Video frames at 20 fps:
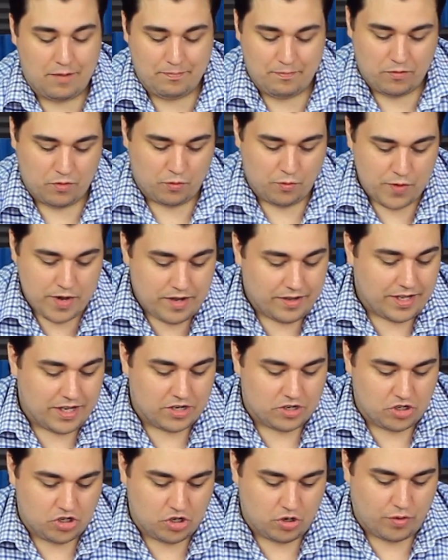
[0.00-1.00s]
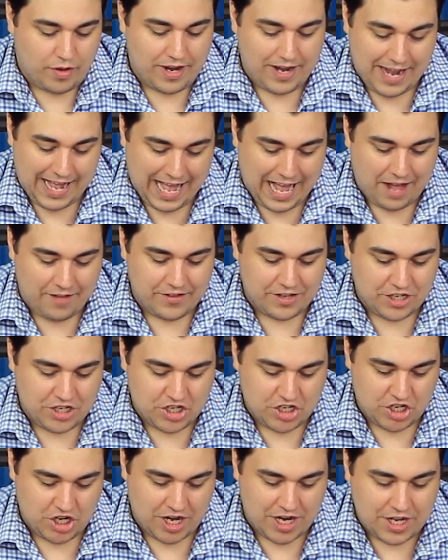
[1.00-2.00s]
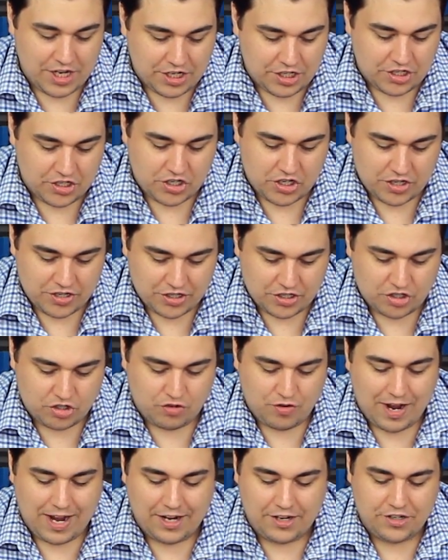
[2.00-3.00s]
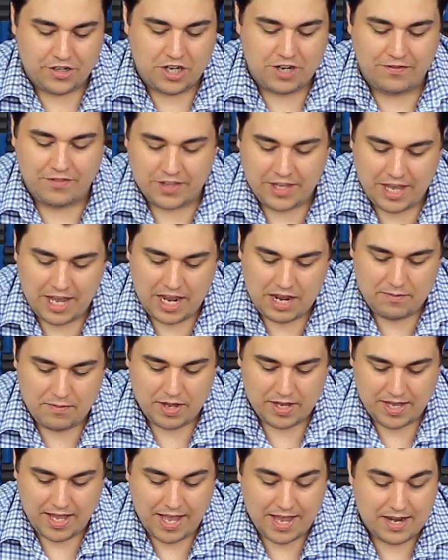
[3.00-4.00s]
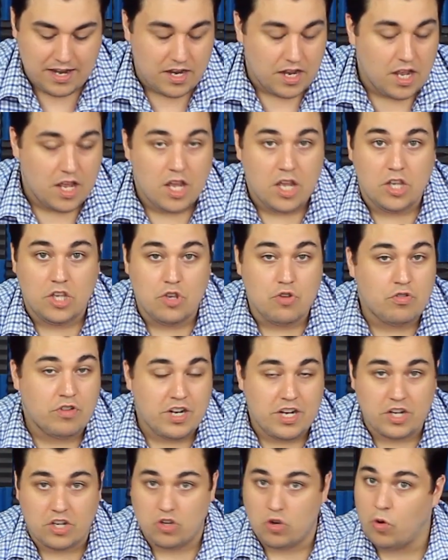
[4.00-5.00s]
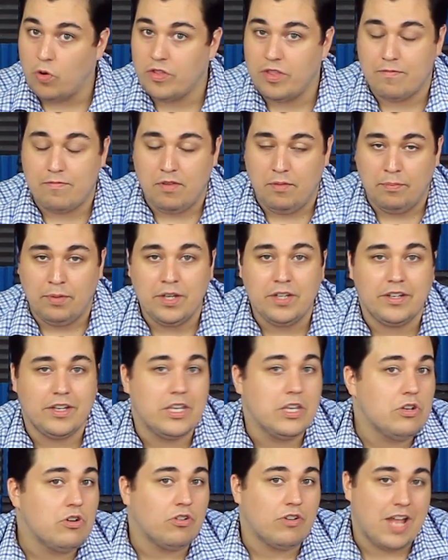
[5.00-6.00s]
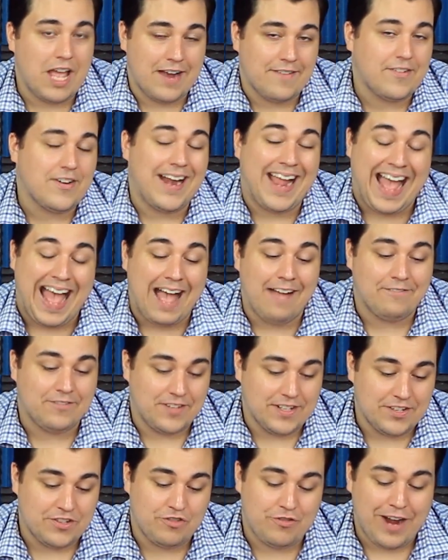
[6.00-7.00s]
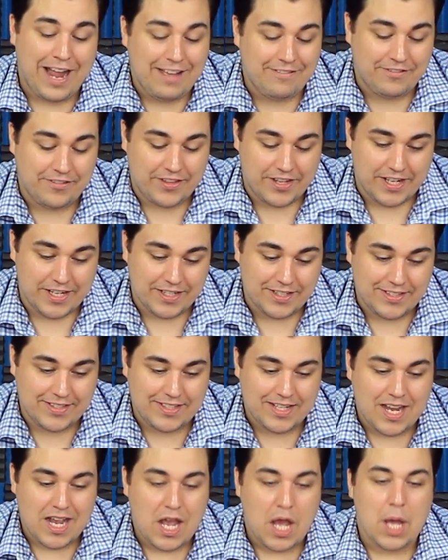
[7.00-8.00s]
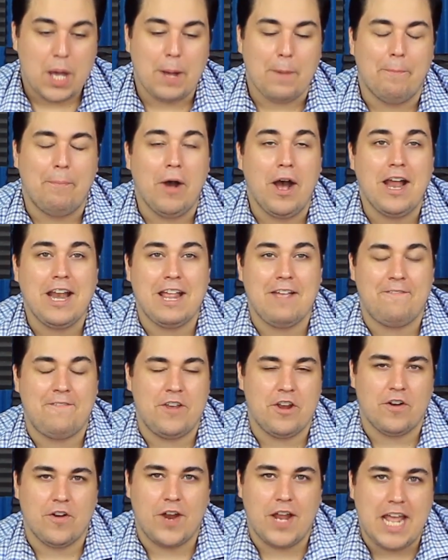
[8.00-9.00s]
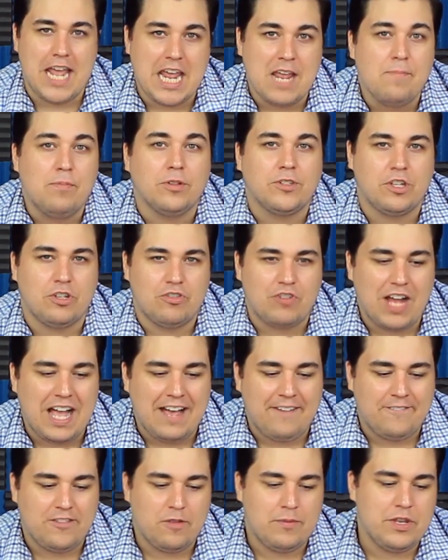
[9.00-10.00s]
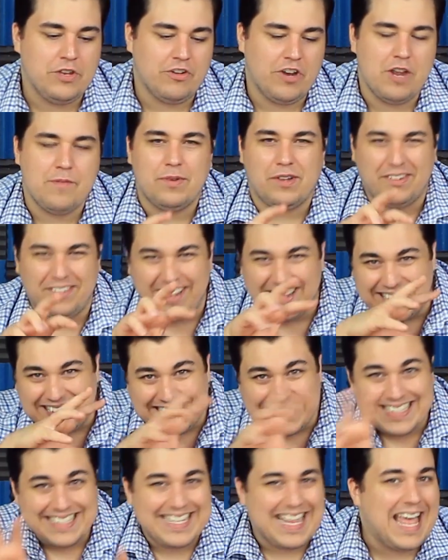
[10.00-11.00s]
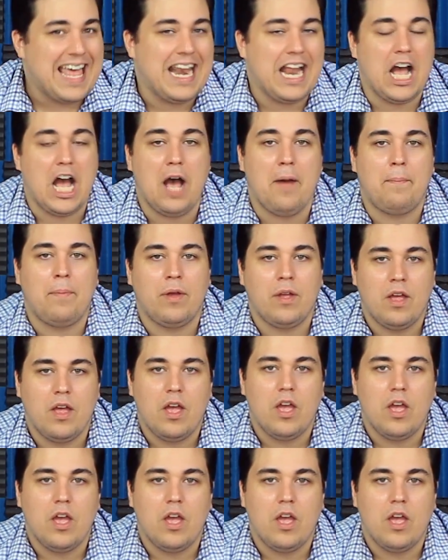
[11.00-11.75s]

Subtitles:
Really enjoyed how they changed the strategy of the game. Again, you can ignore them completely. You don't ever have to draft these, but if you're able to draft them and you're able to like set up